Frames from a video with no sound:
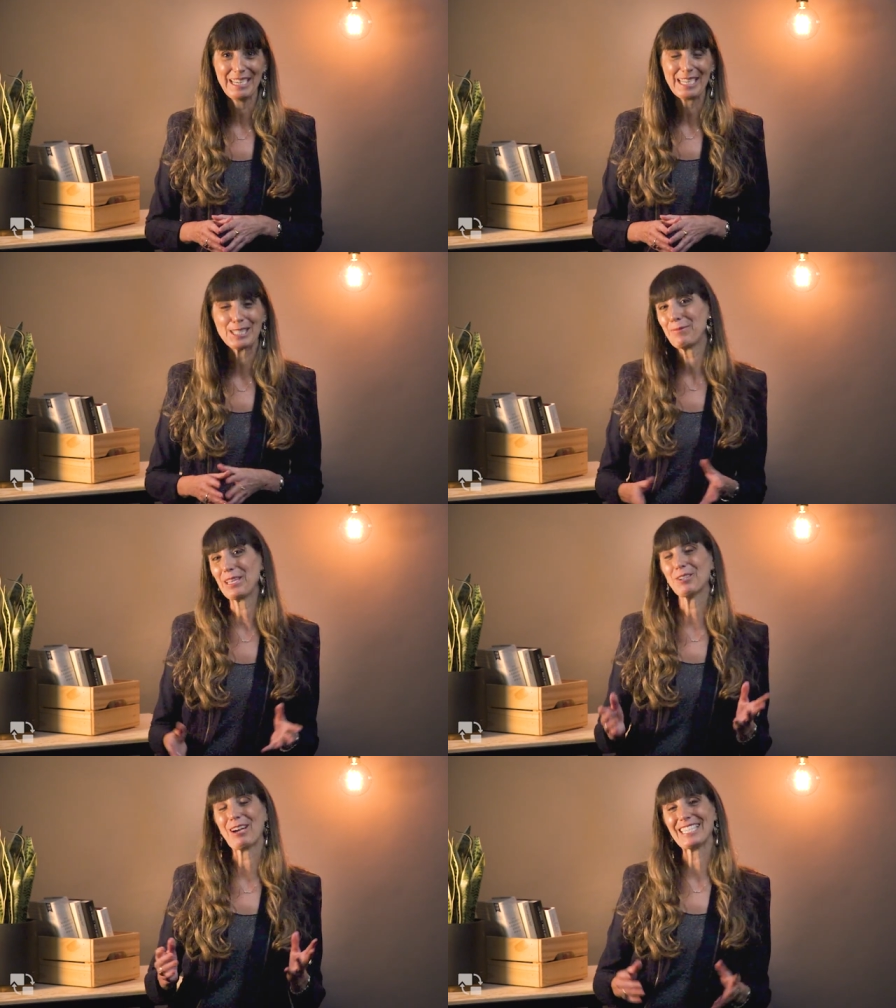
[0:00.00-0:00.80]
It's
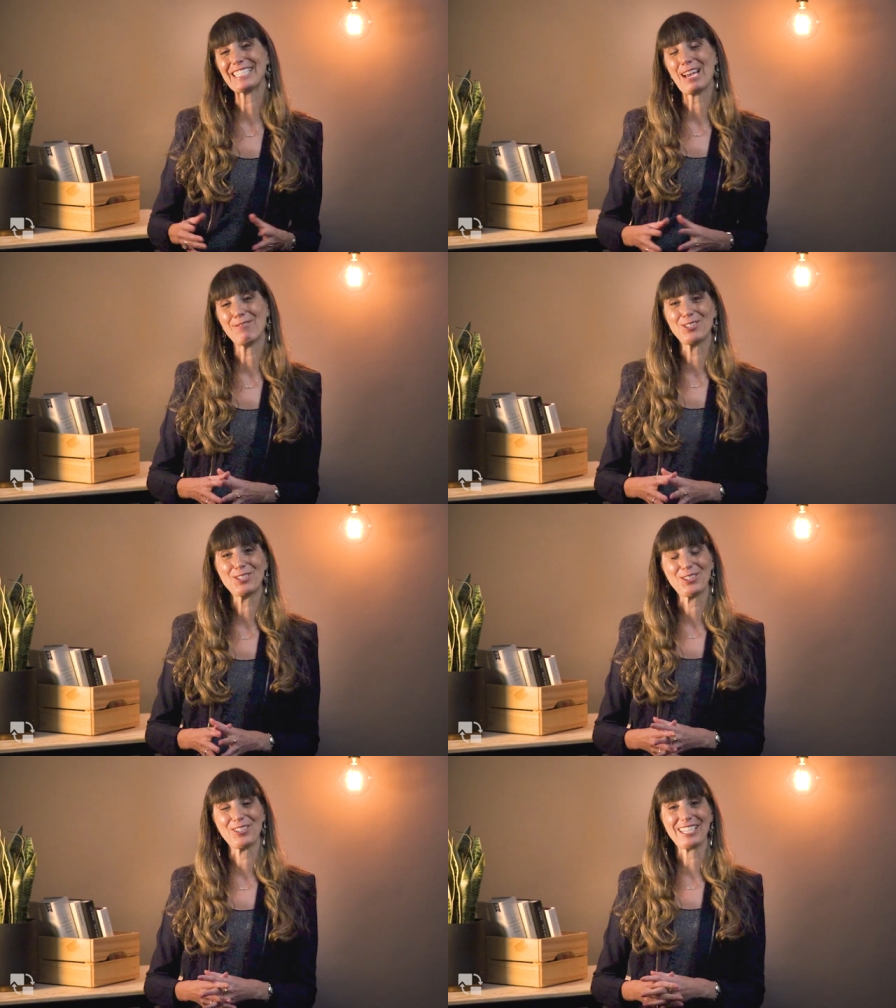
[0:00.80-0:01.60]
been great to have you
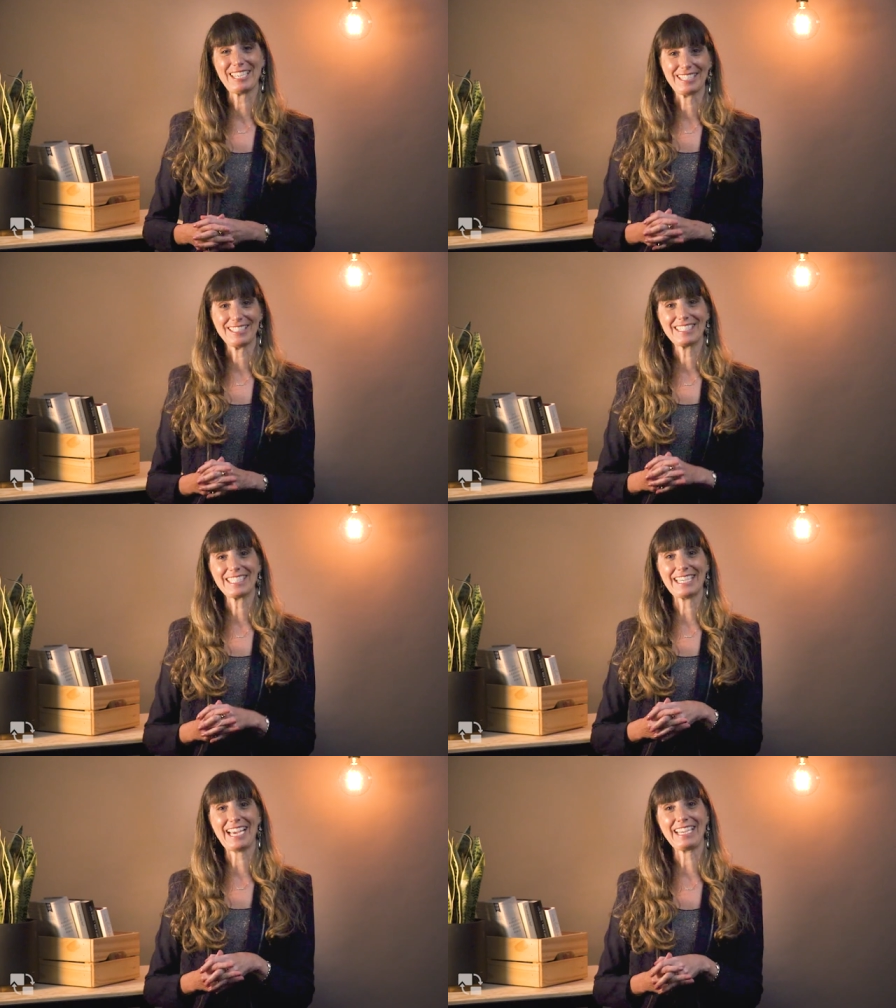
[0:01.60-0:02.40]
tune in
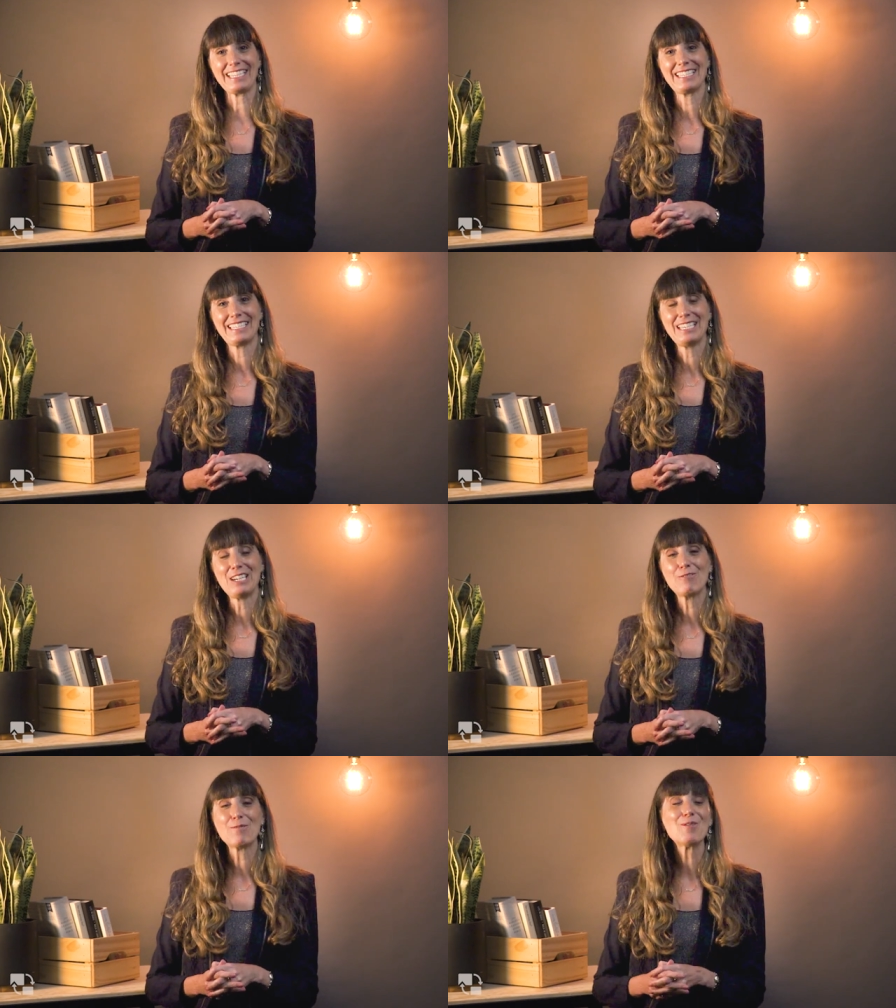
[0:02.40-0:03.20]
today.
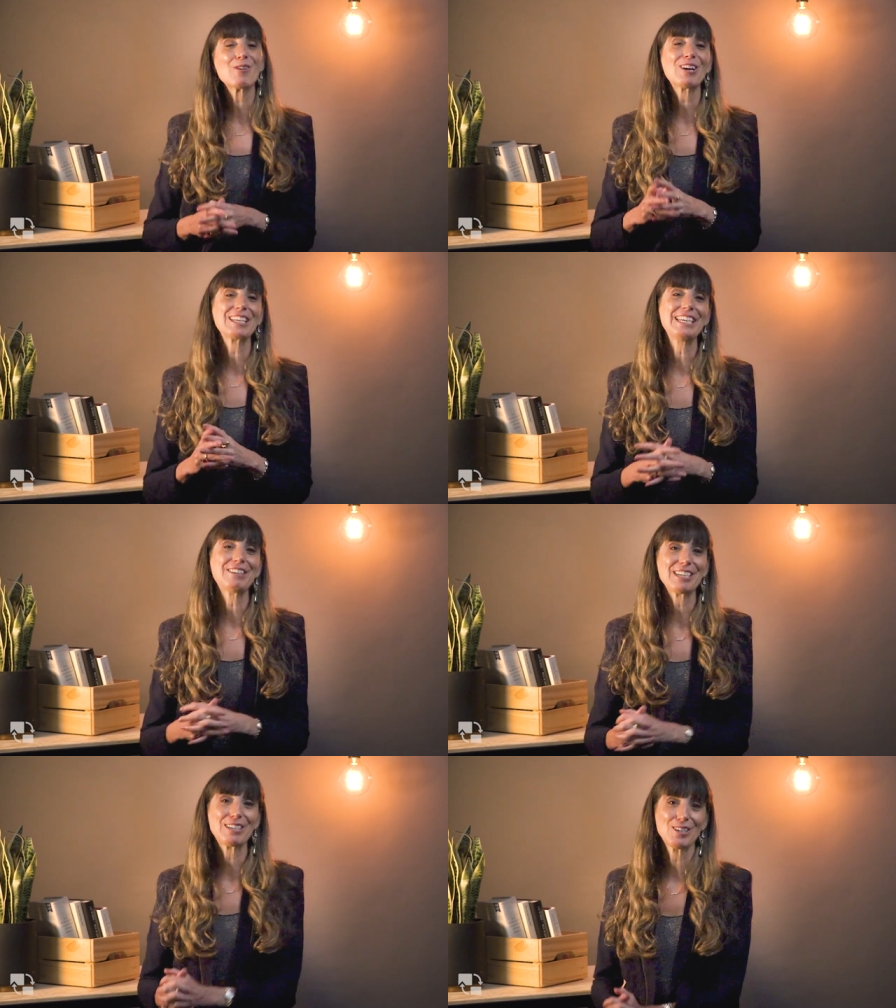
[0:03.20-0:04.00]
For more on
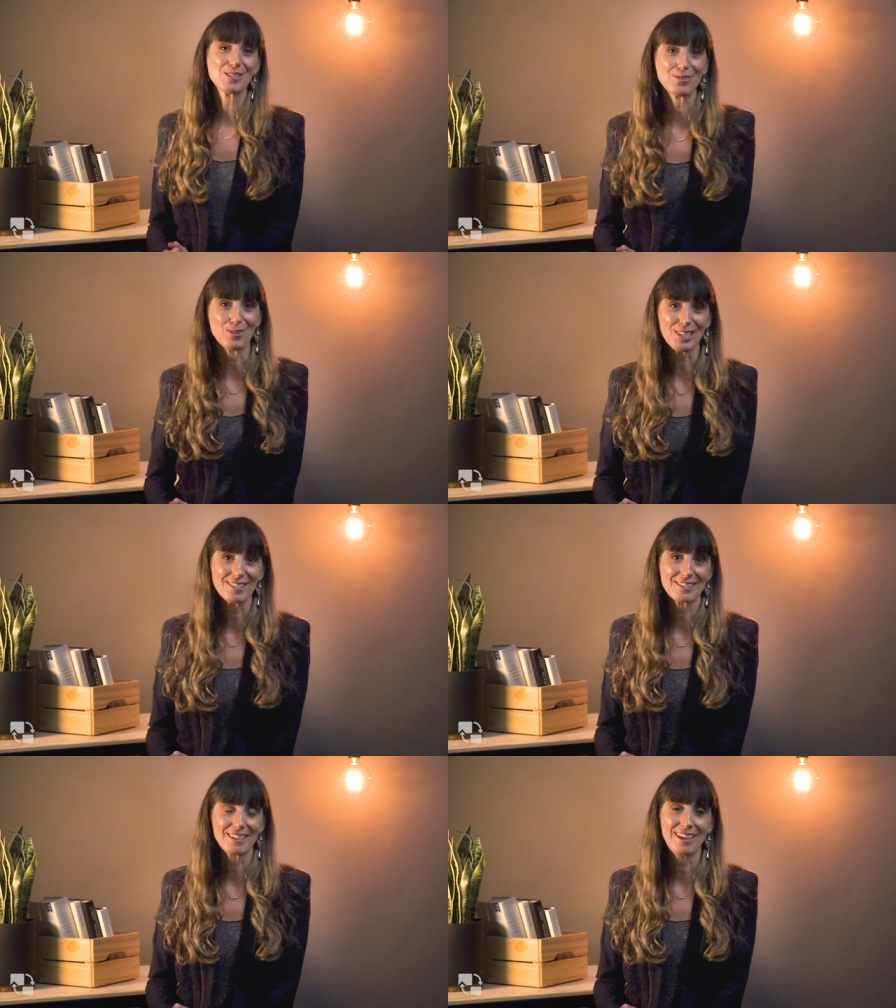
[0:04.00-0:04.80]
hearing God's
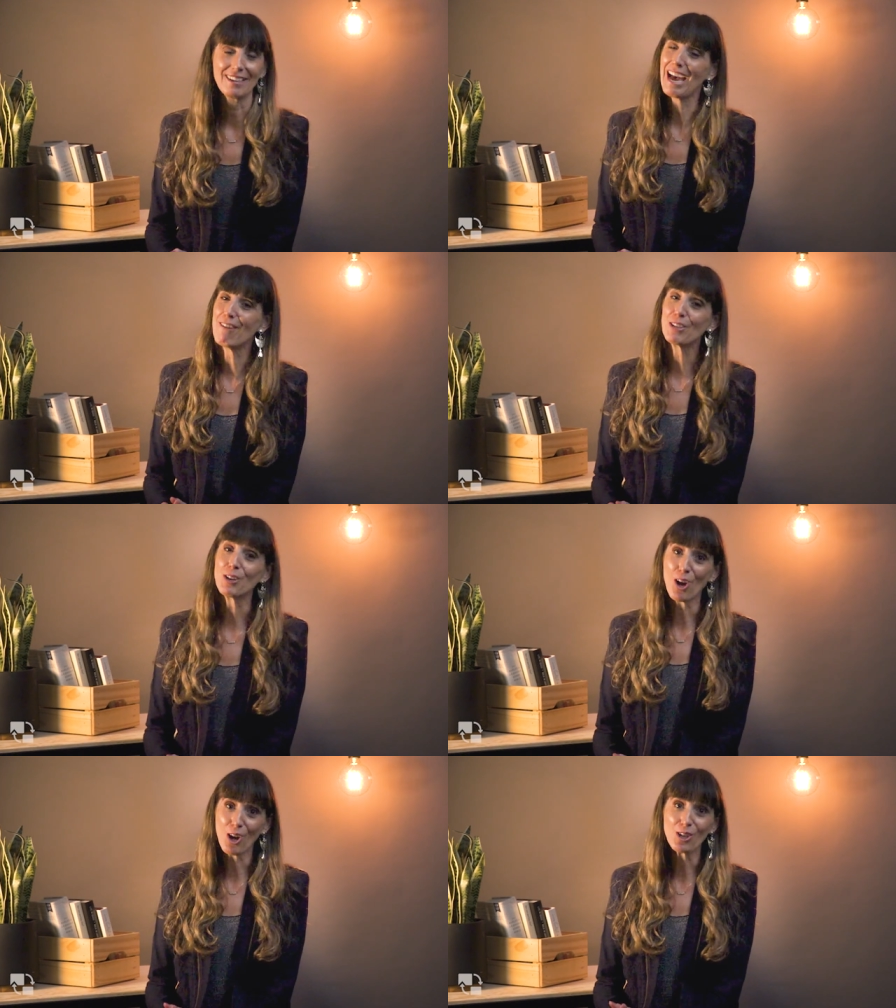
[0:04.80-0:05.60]
voice and having
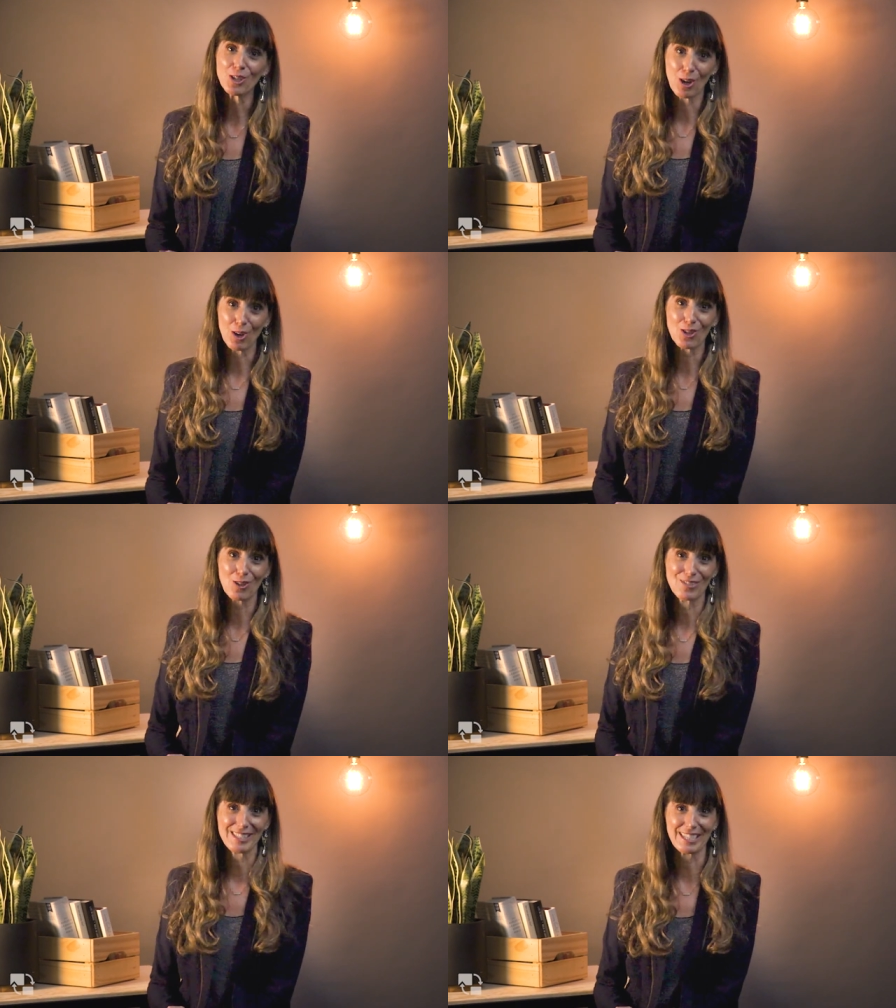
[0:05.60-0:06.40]
your own God
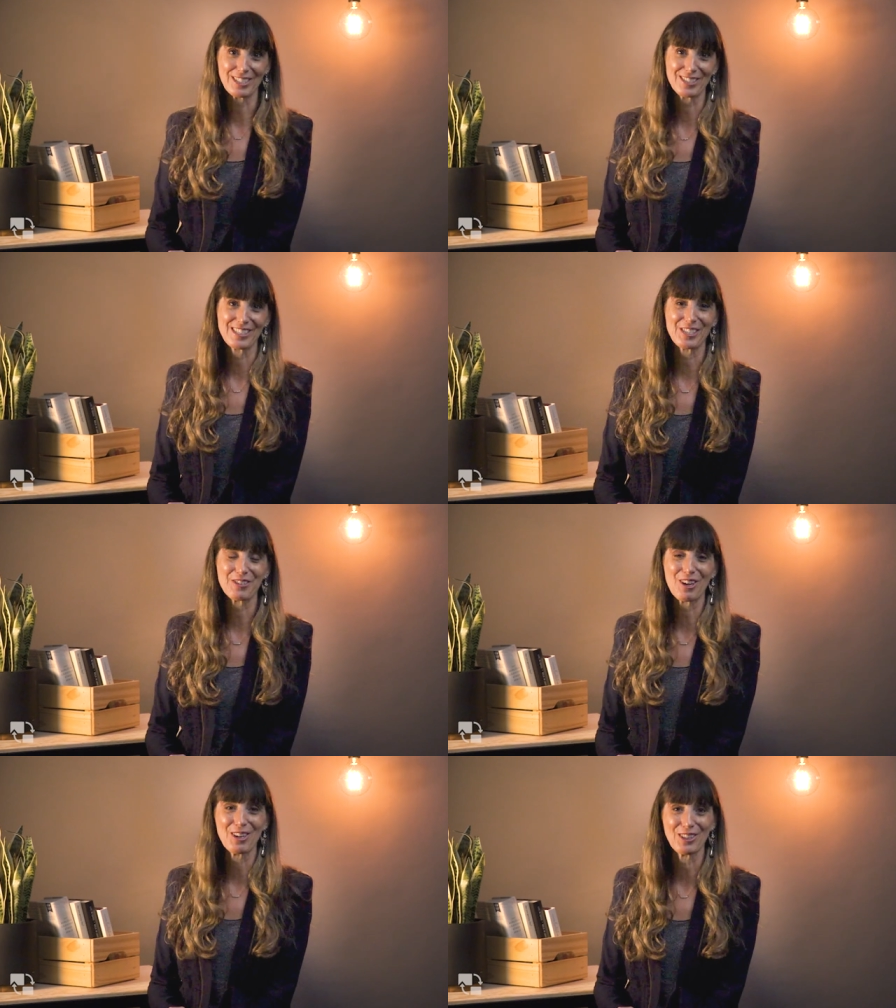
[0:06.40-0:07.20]
conversations in
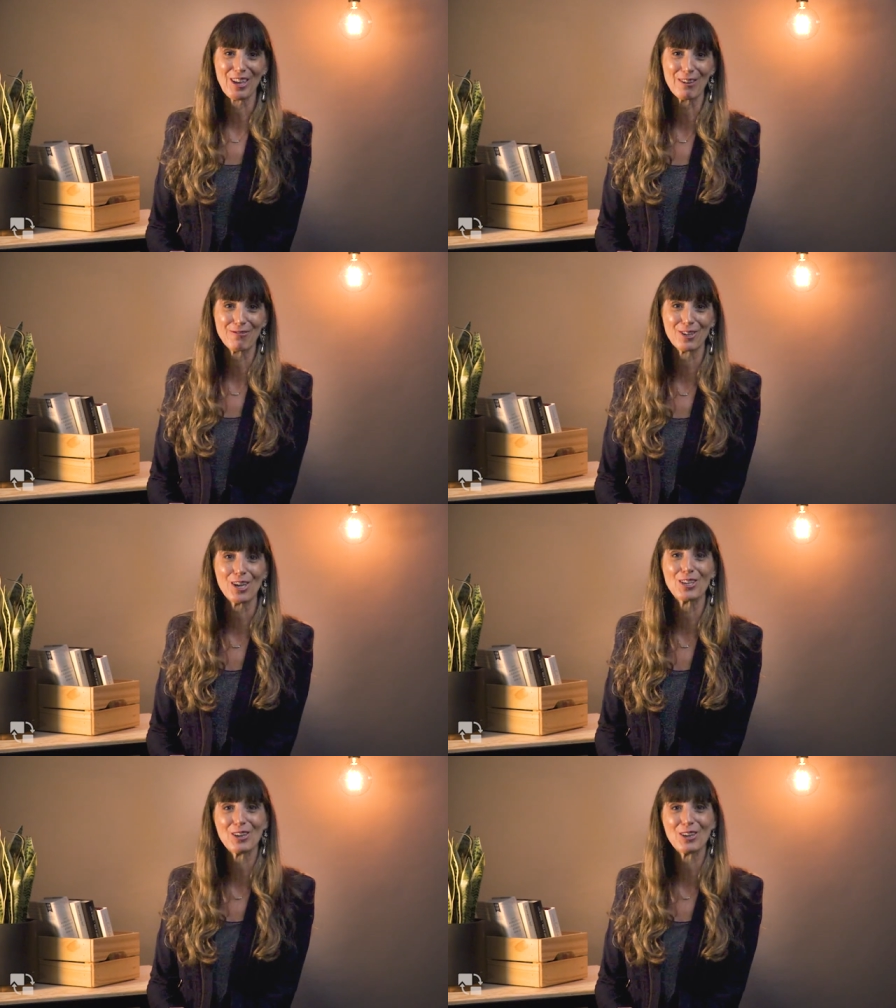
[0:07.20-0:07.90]
your own life, go to